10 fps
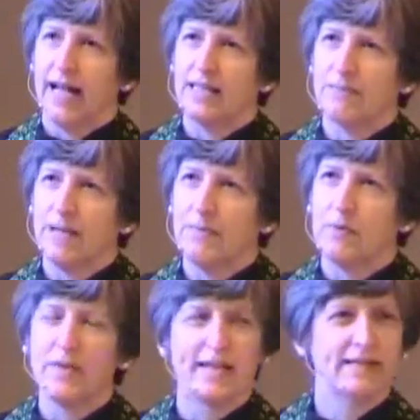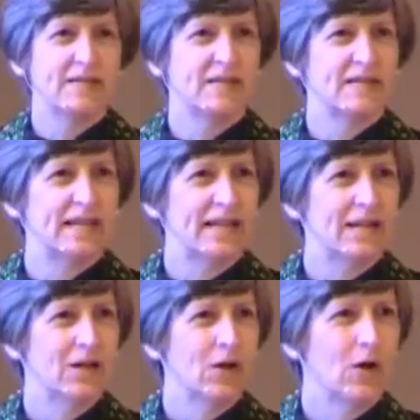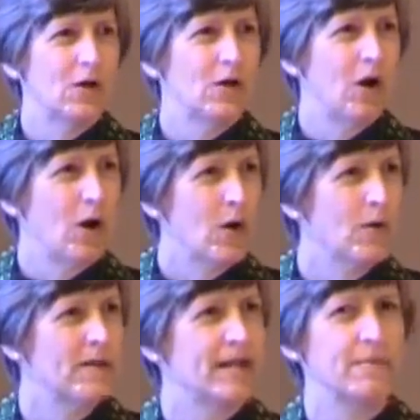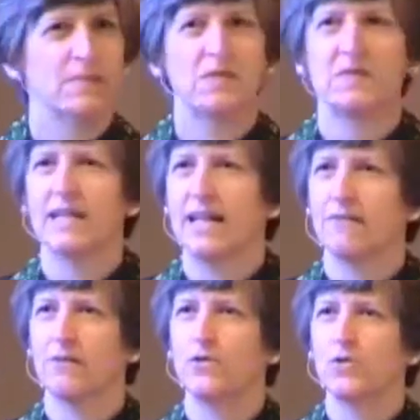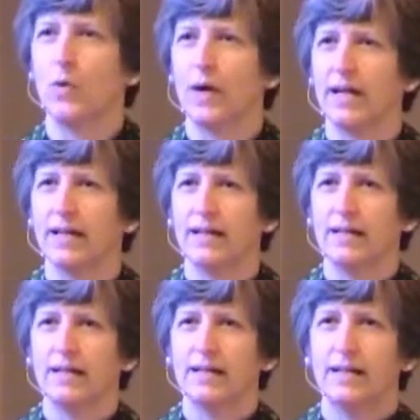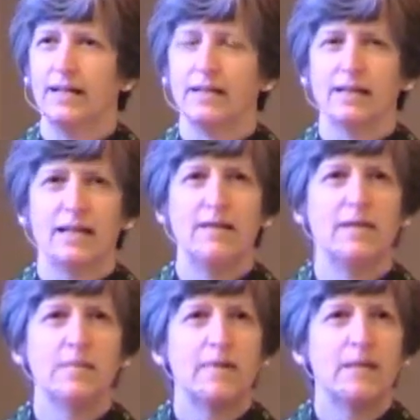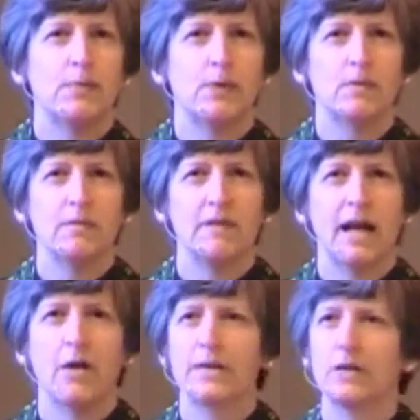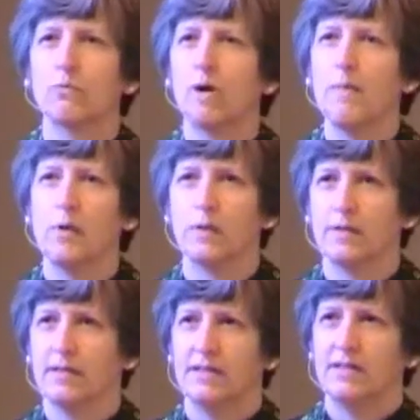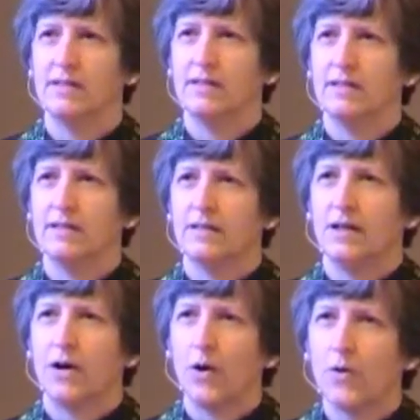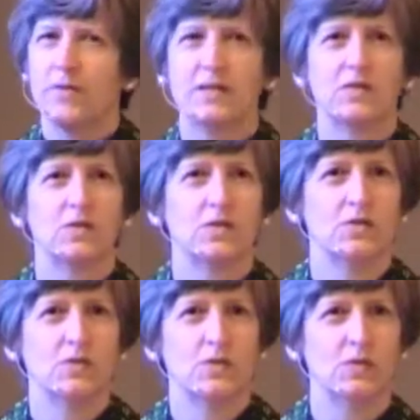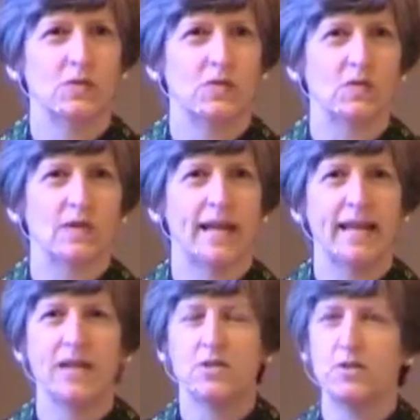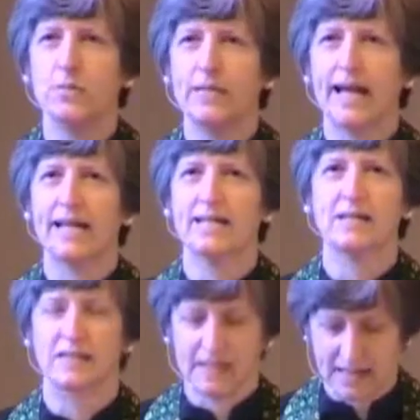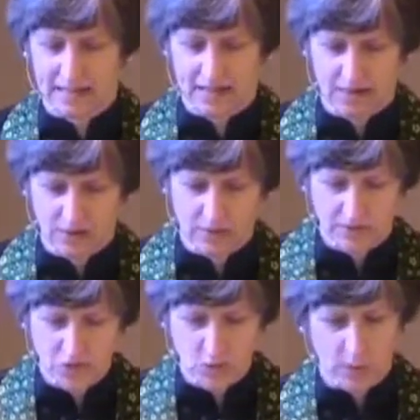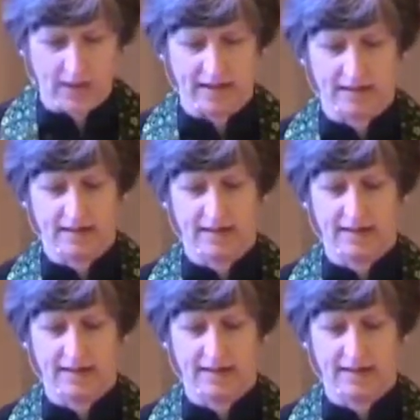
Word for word: And the people within the city heard them singing for joy. Even the people there in the rubble heard this good news, and they too began to sing with joy.